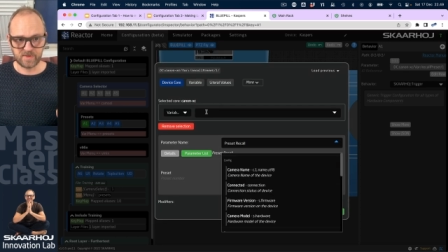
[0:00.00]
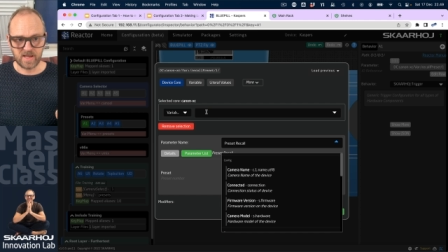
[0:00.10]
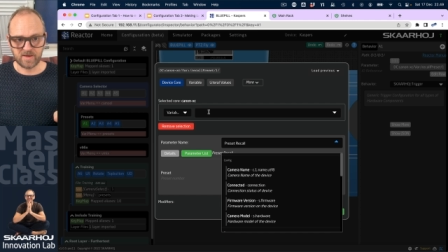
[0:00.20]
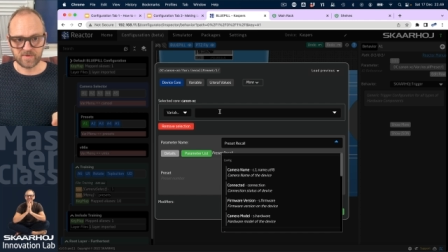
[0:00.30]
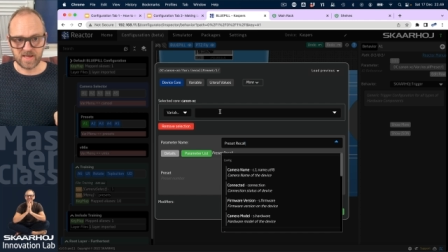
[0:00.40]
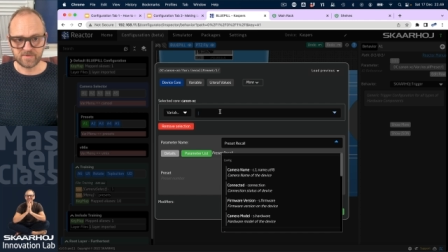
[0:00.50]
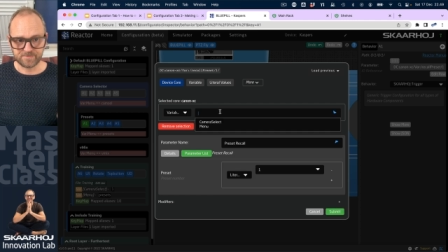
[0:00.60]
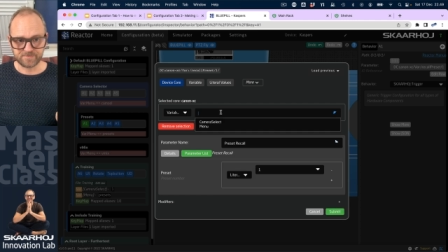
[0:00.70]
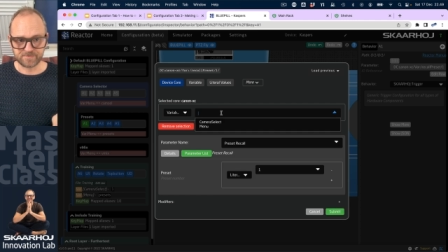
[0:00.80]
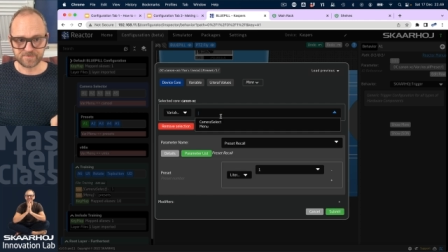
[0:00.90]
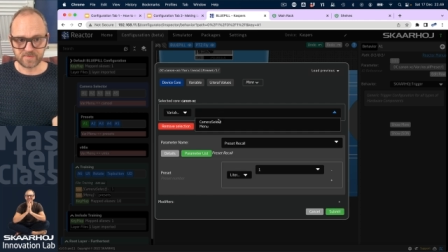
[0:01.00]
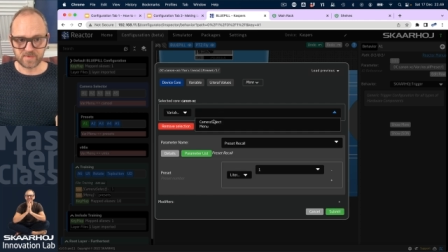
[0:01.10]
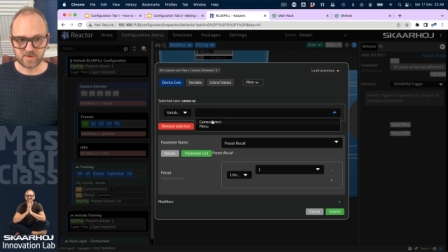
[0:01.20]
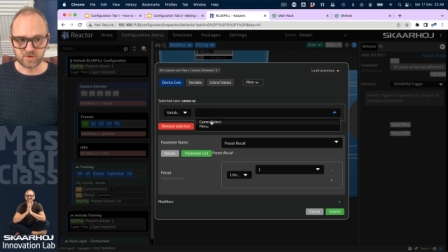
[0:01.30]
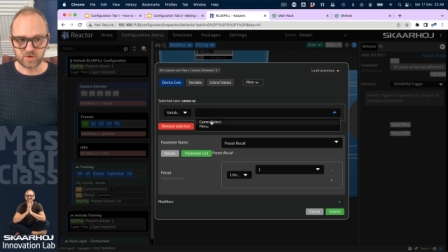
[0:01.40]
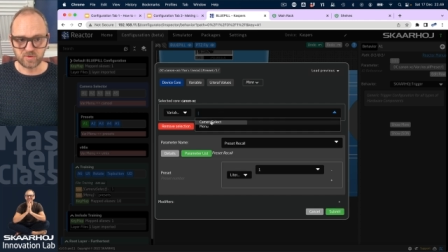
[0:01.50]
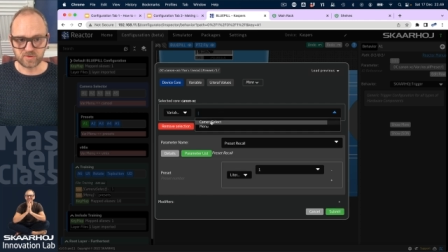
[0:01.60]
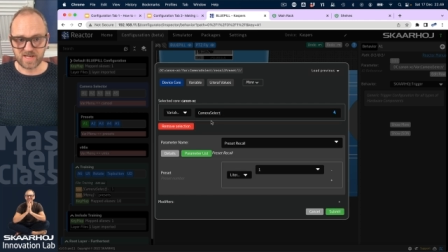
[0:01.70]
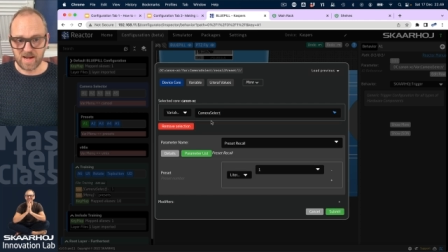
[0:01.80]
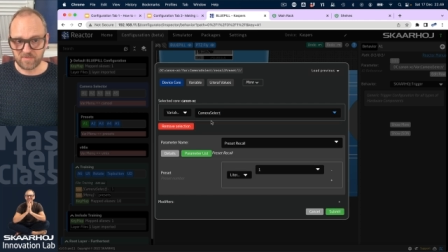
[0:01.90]
yeah, that,
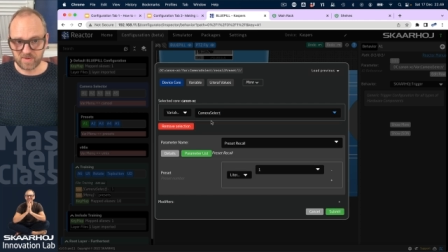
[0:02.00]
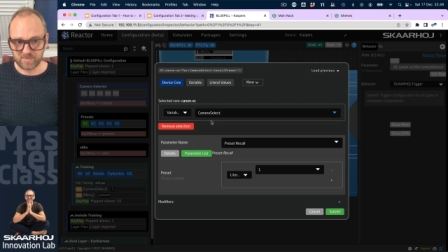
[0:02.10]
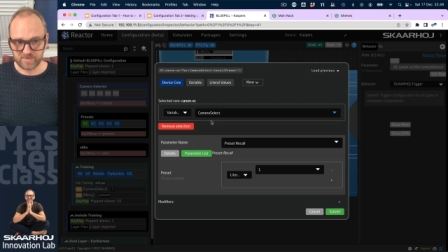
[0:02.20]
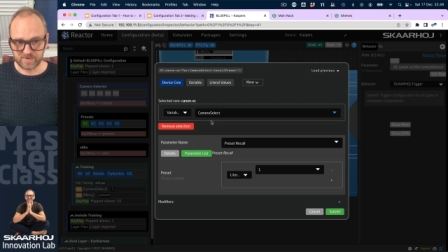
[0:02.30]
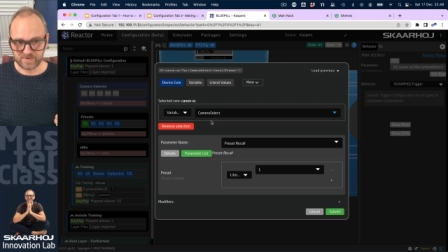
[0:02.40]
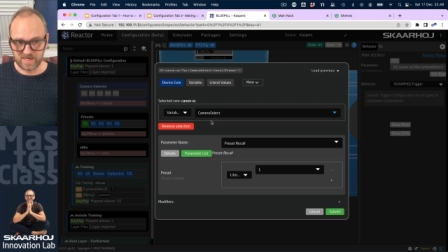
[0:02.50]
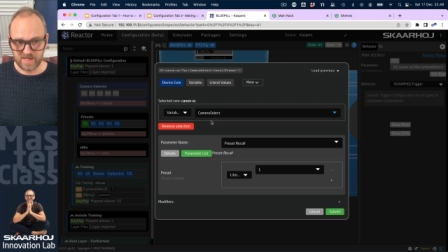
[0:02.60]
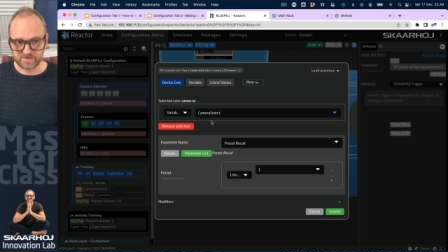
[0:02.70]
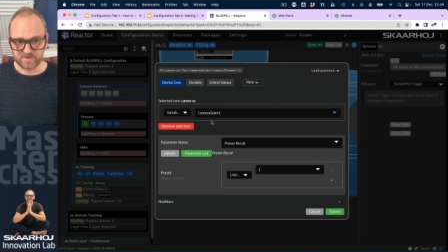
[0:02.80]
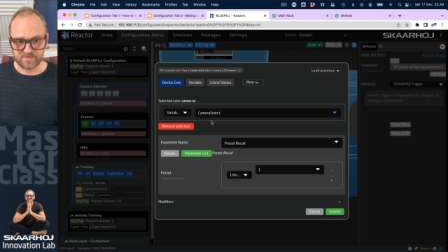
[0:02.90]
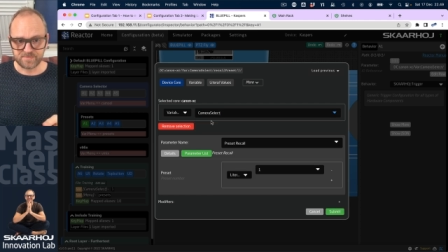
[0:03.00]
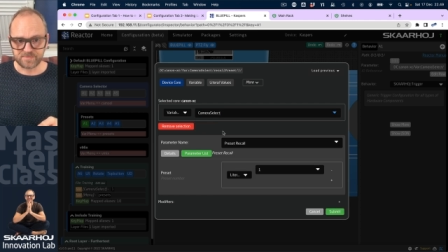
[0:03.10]
choose camera select,